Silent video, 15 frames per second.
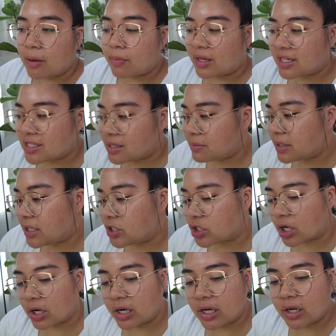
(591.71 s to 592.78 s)
because I'm like
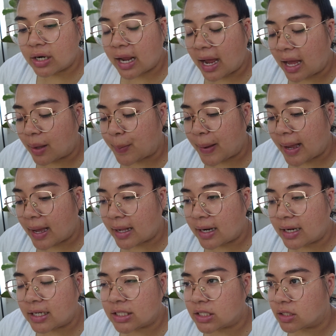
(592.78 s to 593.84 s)
charting on an iPad
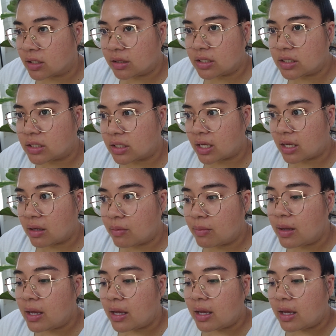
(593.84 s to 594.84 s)
and it's not the same,